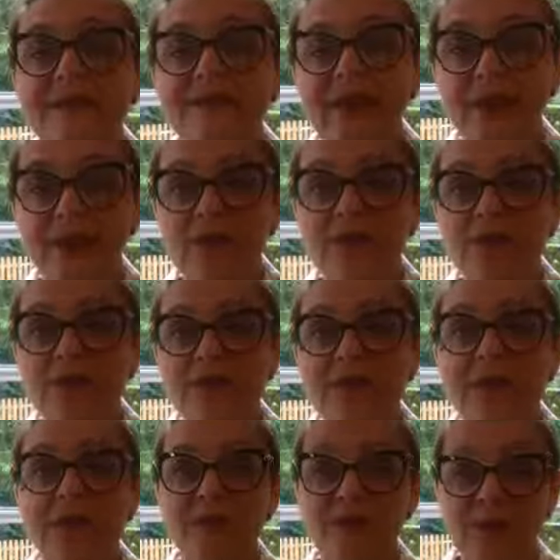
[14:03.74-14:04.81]
value
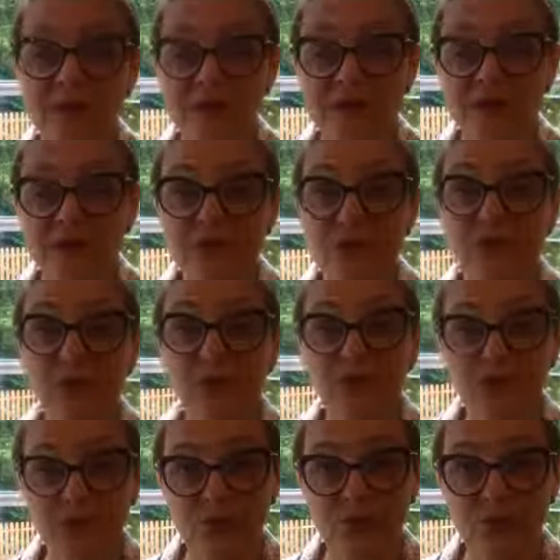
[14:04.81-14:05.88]
is important
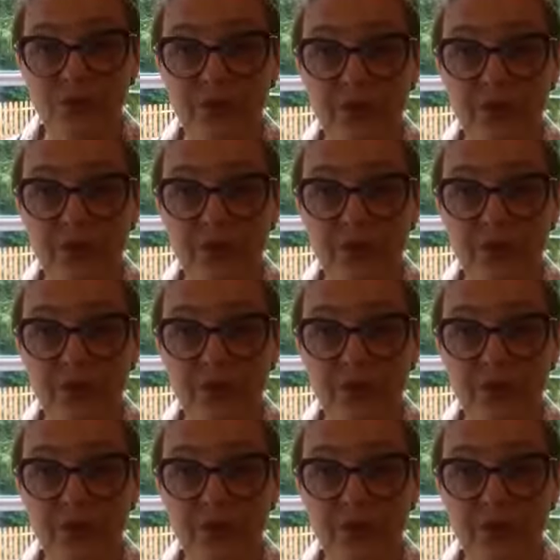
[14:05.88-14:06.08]
for you,